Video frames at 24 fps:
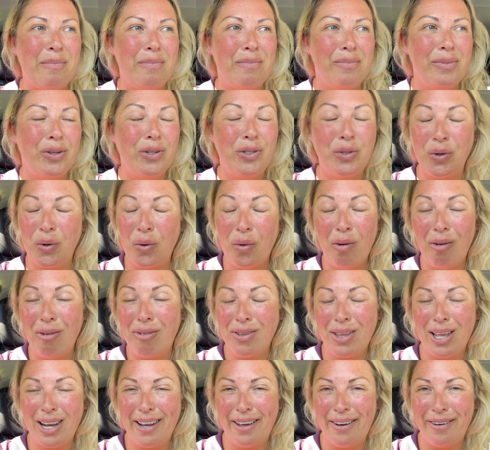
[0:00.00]
You do it all
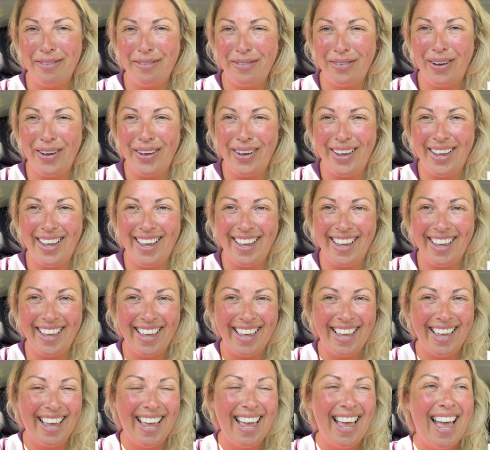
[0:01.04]
for the love.
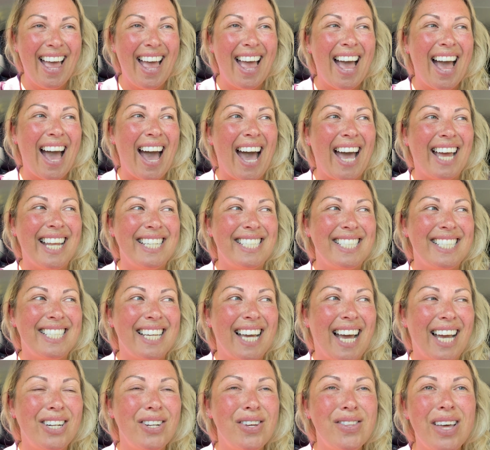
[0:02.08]
And
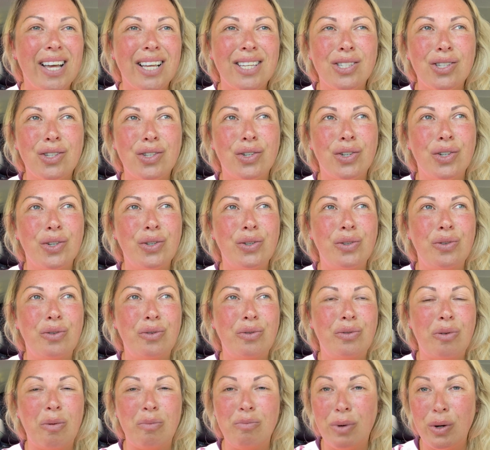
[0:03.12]
I know that's
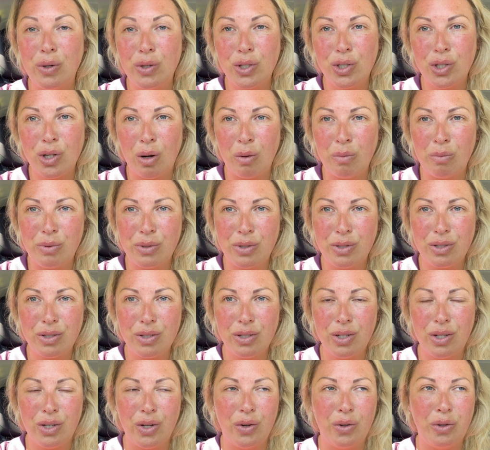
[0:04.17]
true for most jobs.
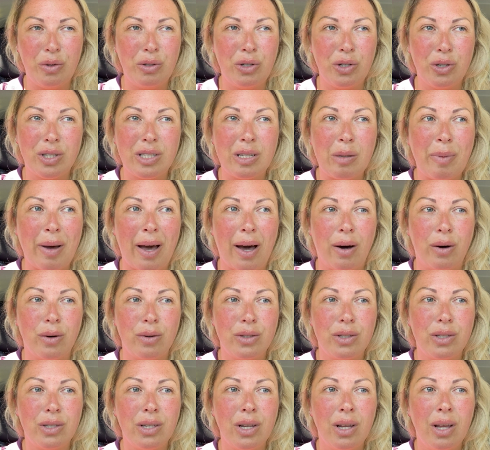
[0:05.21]
You know, you just about
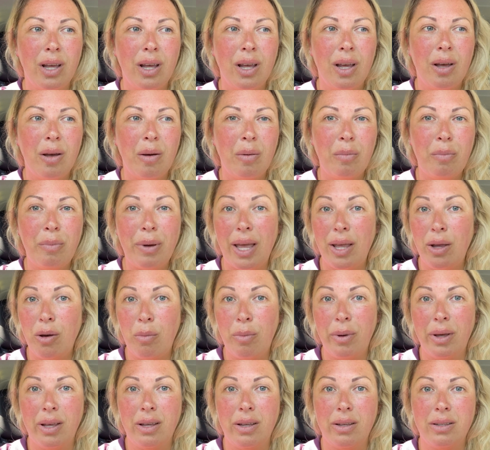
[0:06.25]
pay your
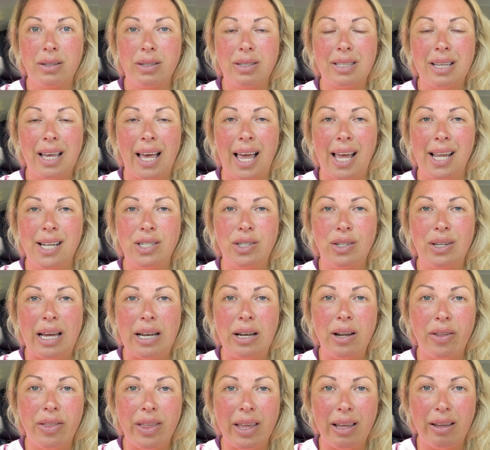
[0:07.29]
bills and you
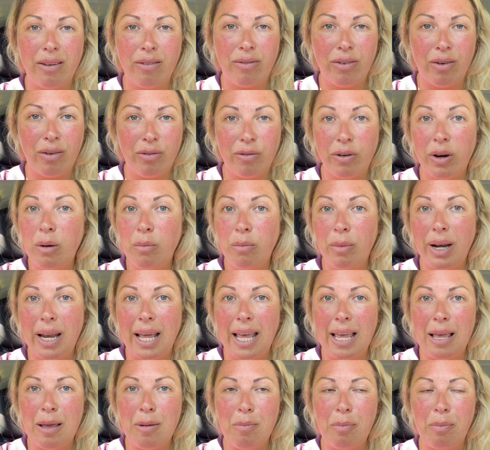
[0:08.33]
get nothing for fun
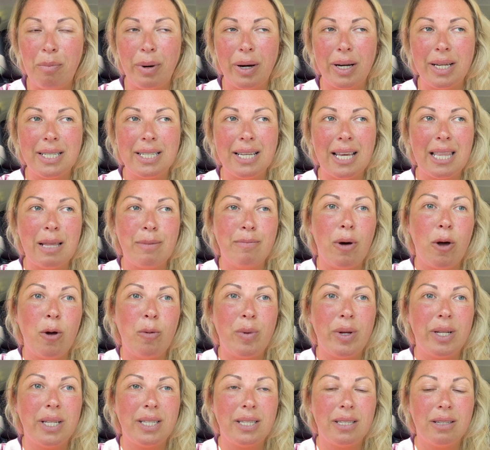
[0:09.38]
money. But at the
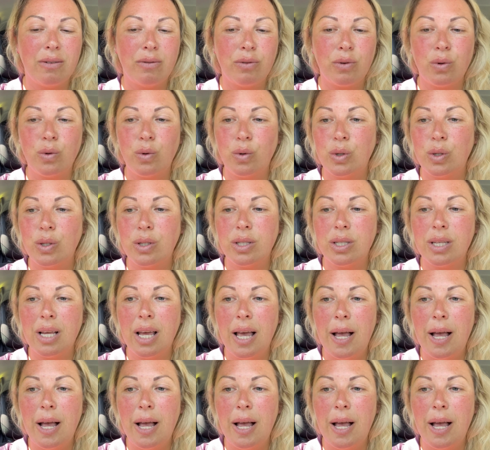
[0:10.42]
moment, of course,